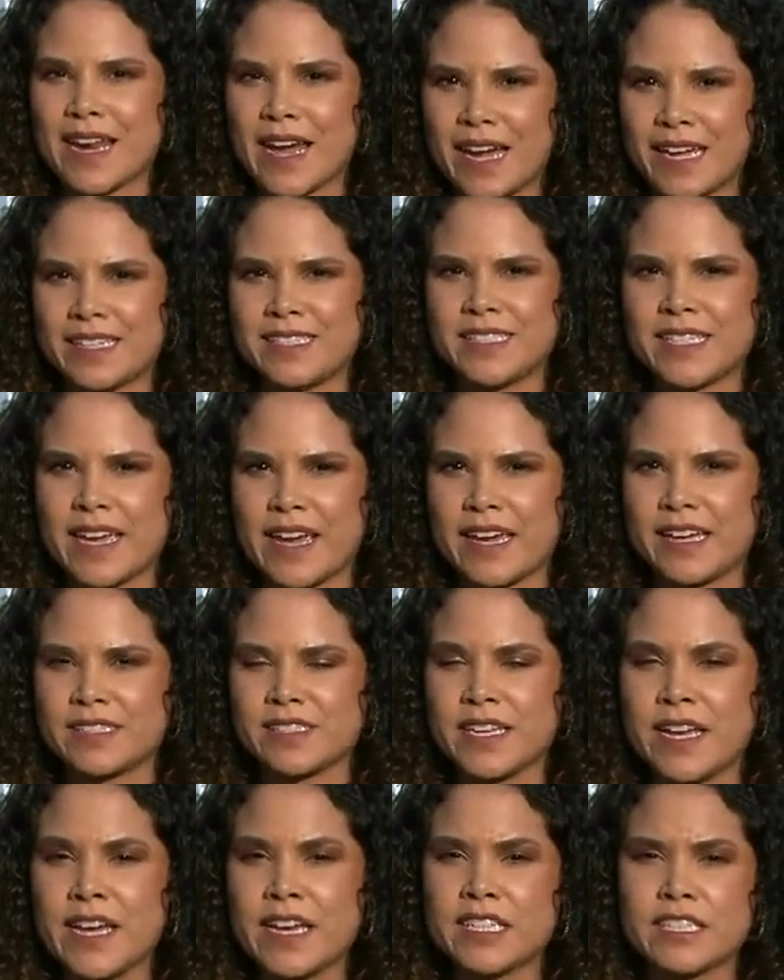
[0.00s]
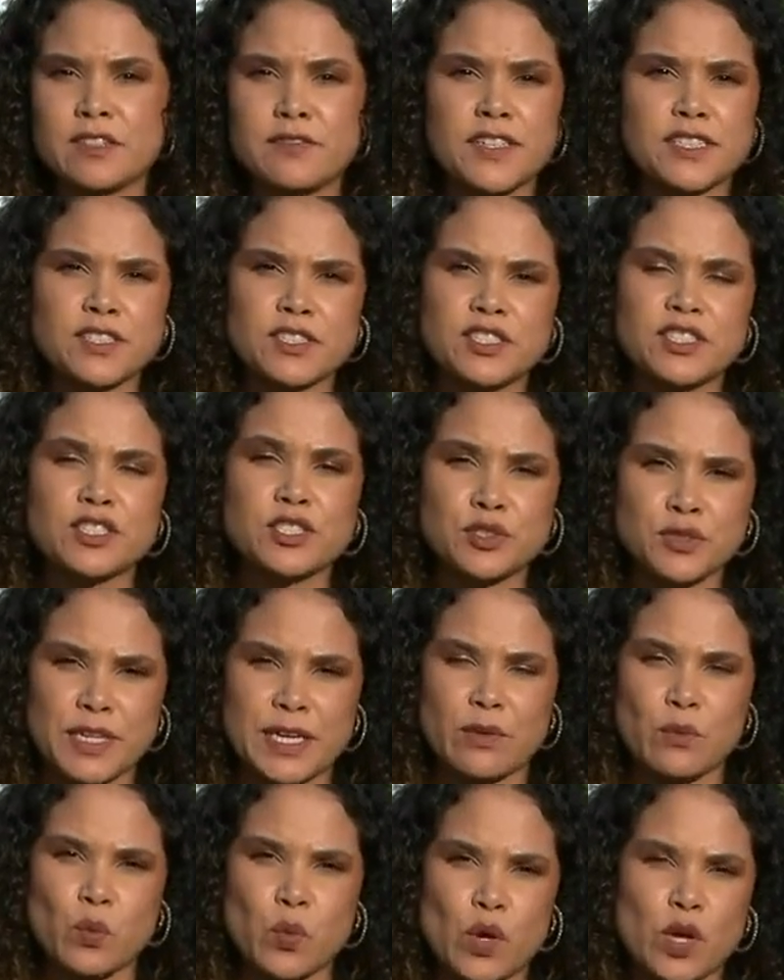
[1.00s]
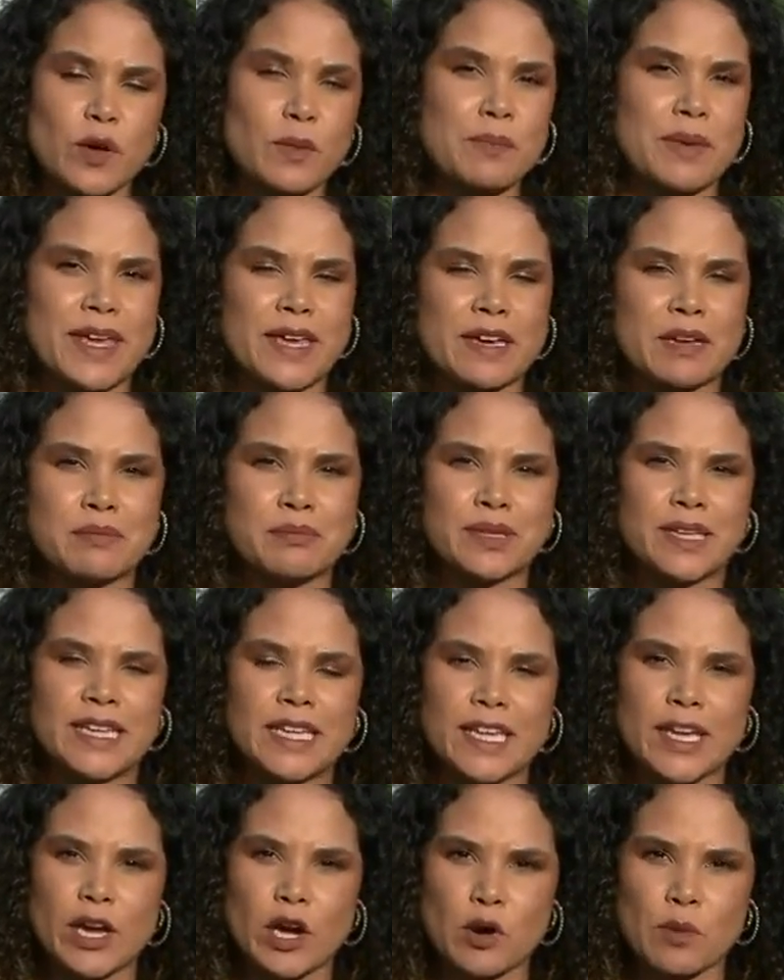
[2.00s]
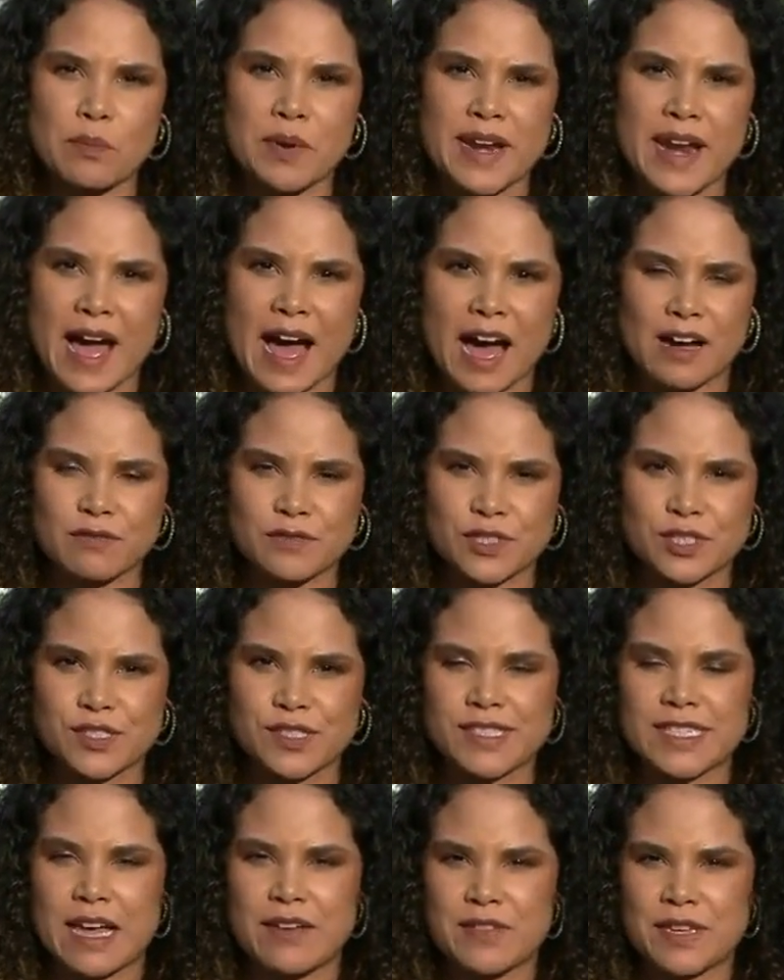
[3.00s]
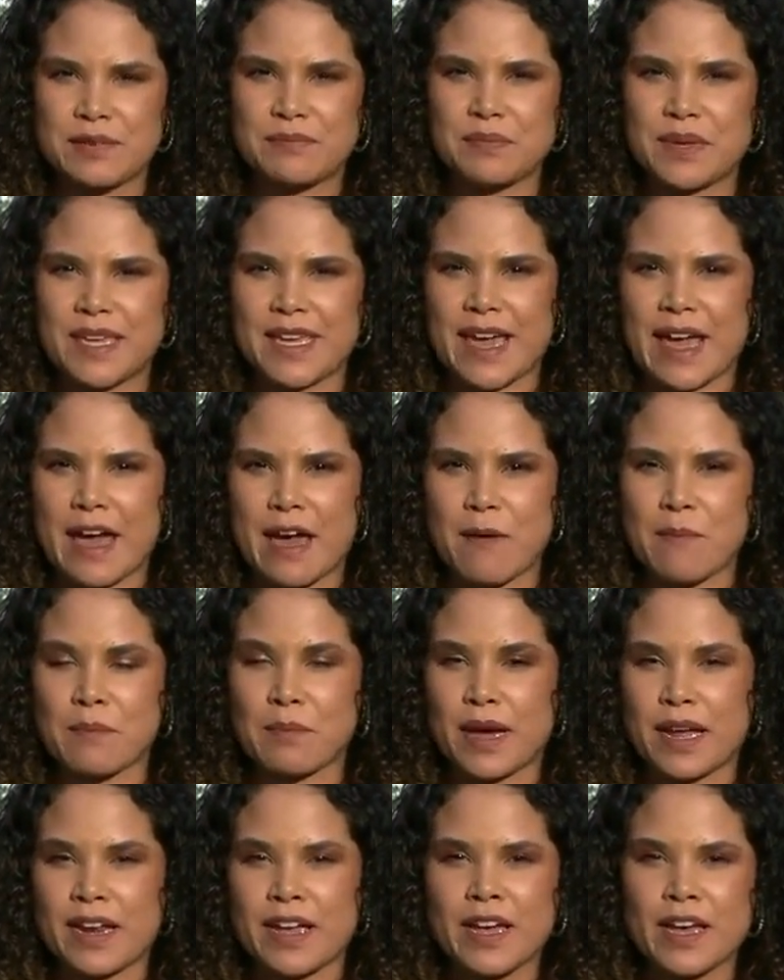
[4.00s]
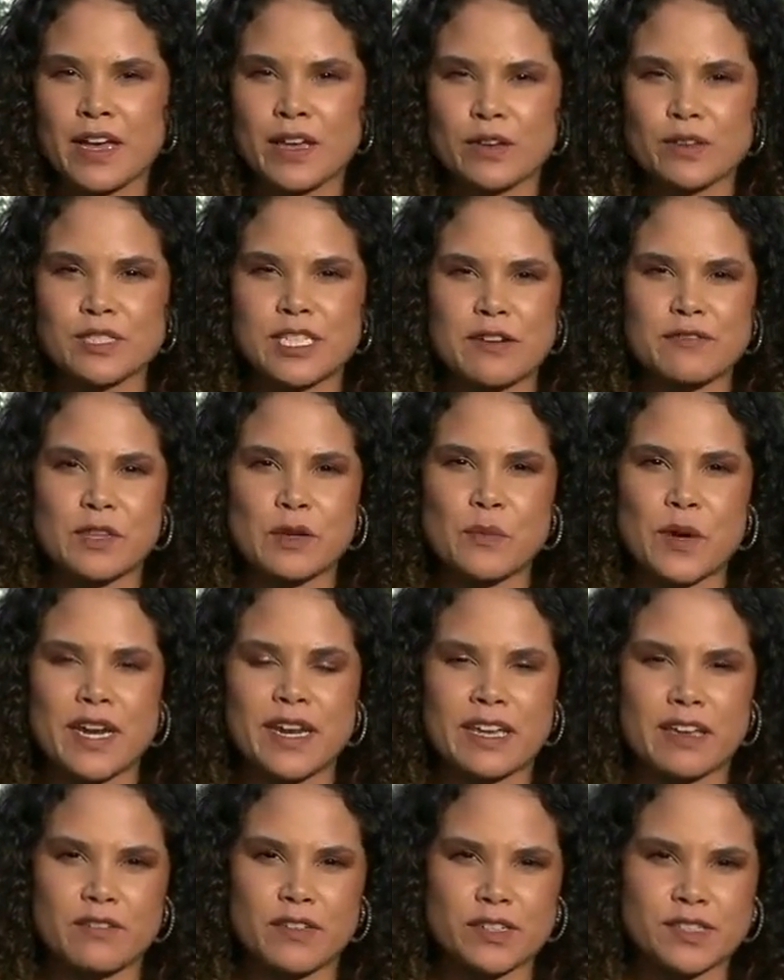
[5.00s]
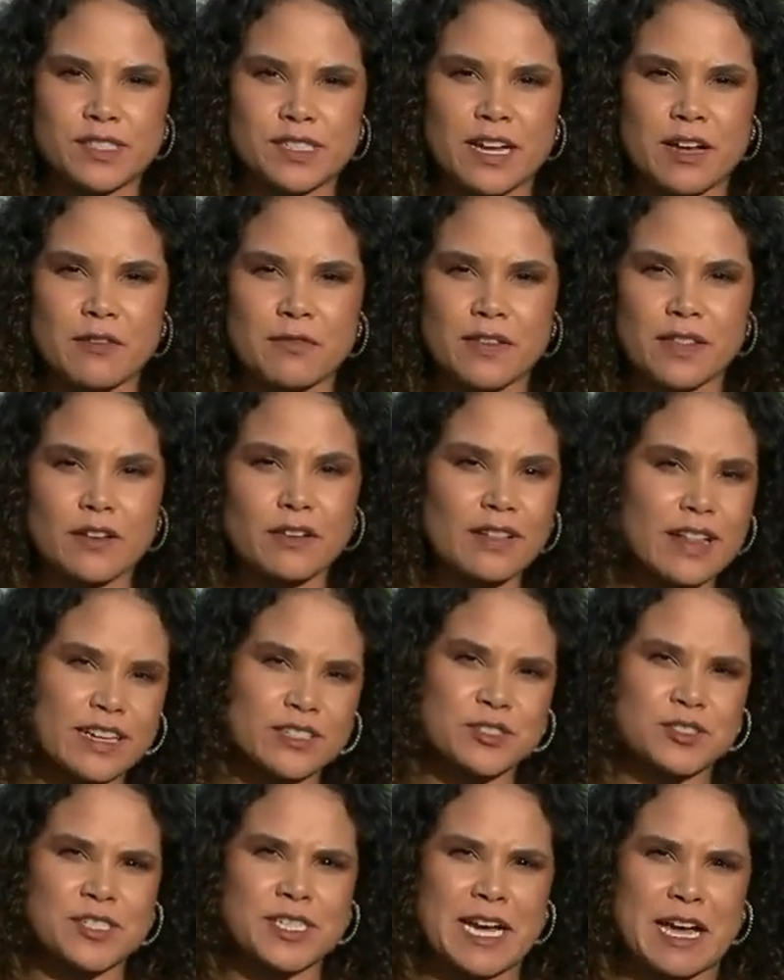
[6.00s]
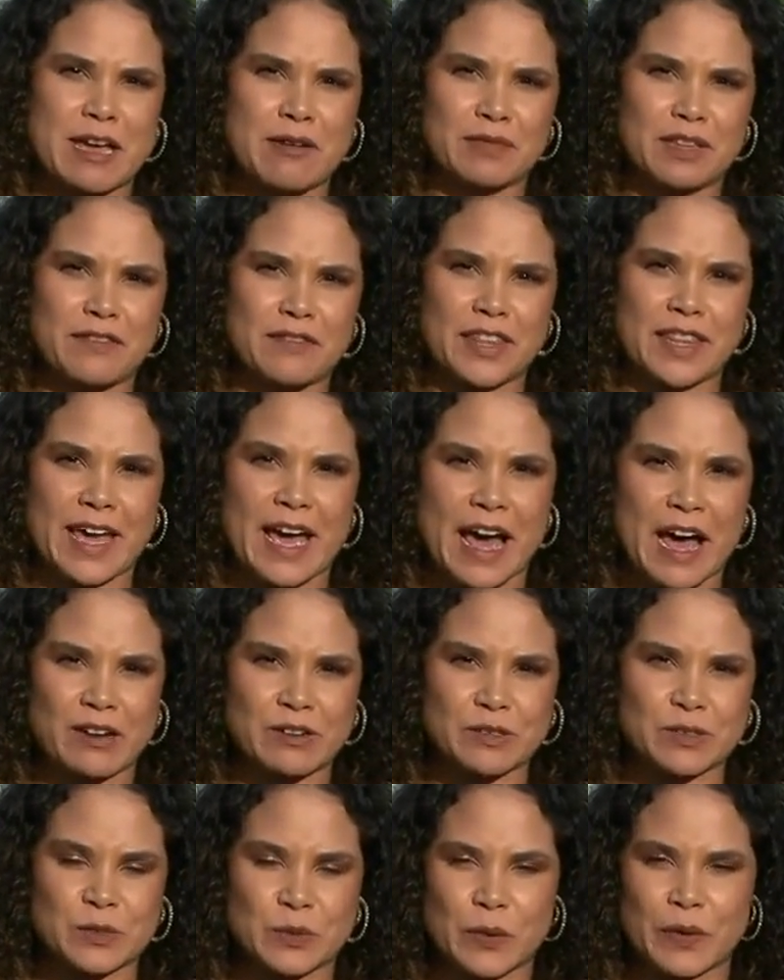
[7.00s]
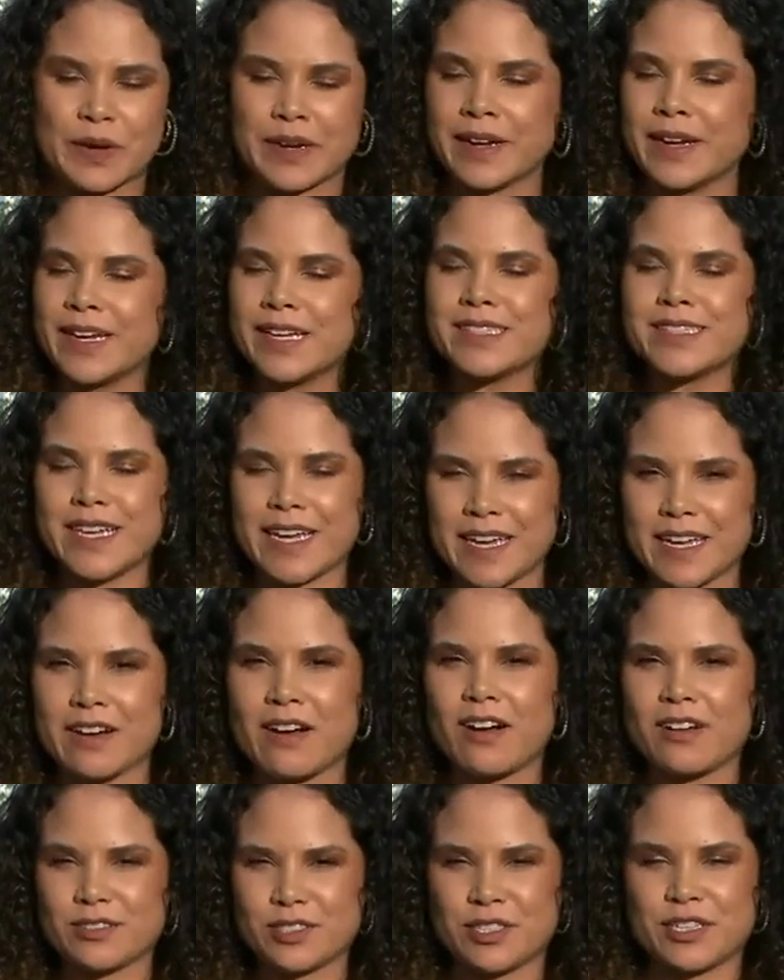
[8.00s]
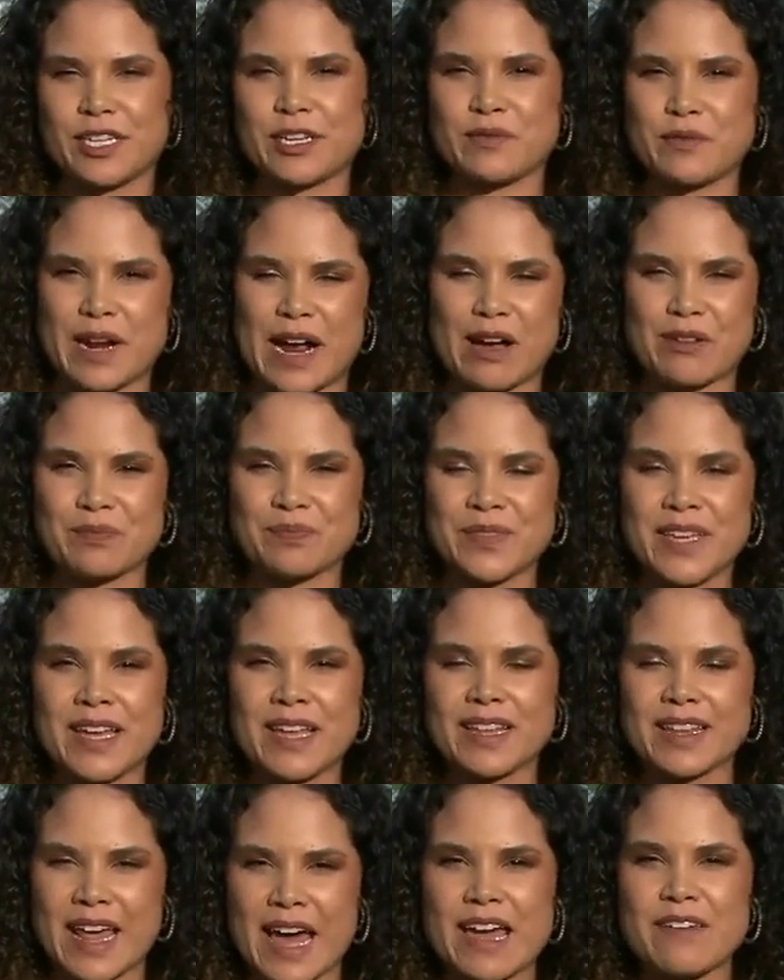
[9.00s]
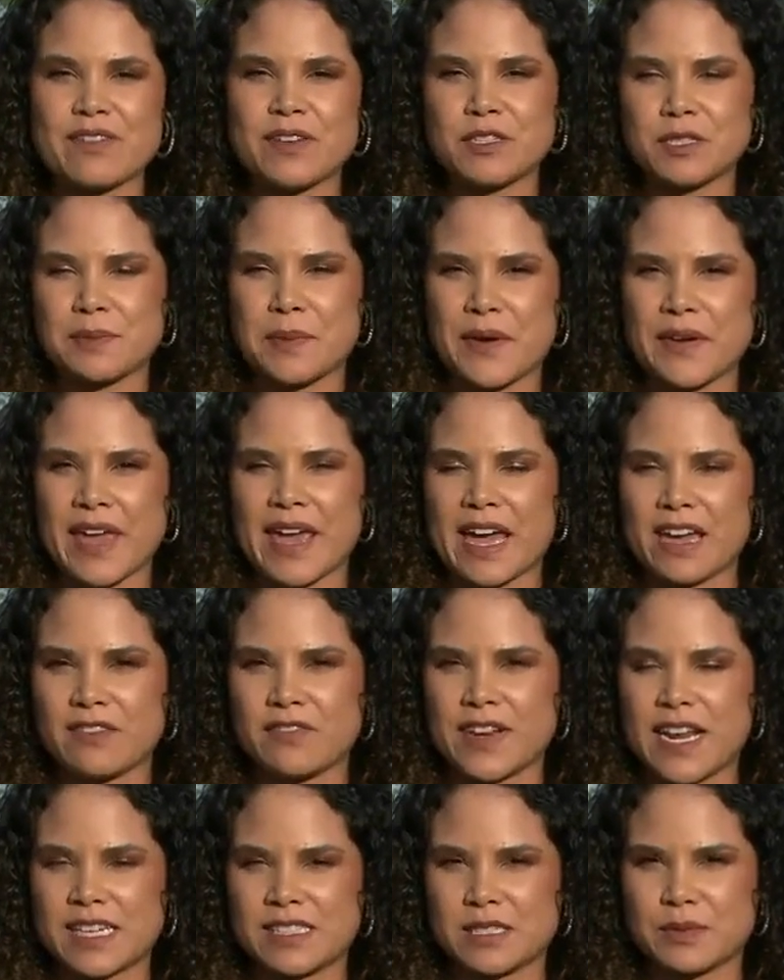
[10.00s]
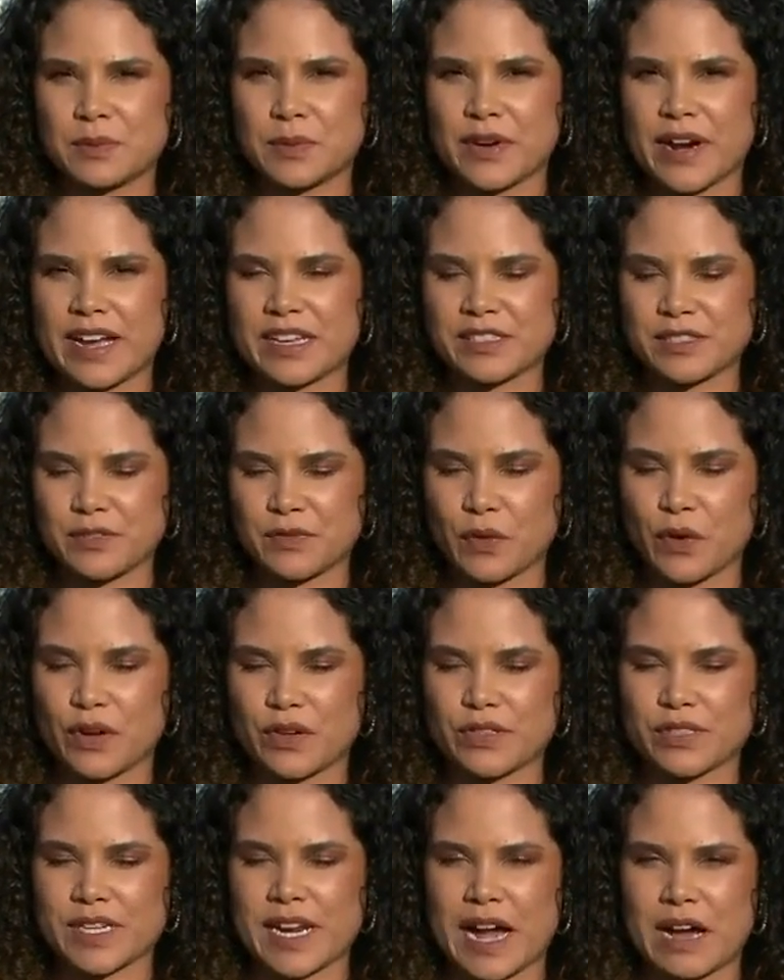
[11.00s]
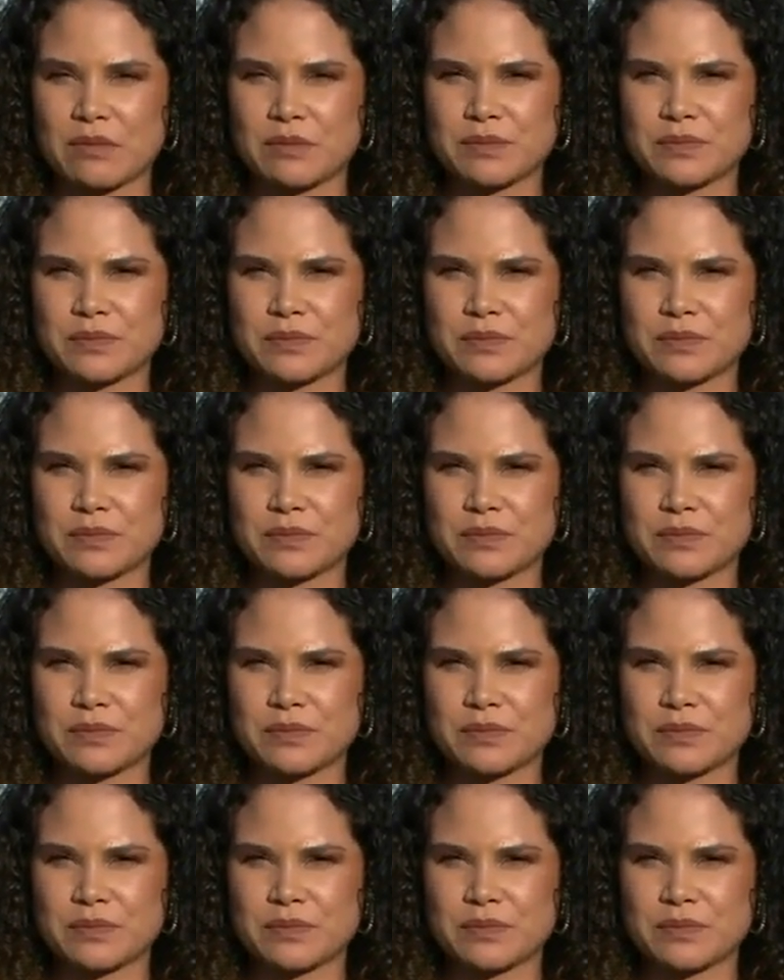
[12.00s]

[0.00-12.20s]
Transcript: 9 days. Division Street will be completely open after 7 p.m., but you'll definitely want to give yourself a little extra time leaving the house or take an alternate route. Live in Spokane, Vanessa Perez, 4 News Now.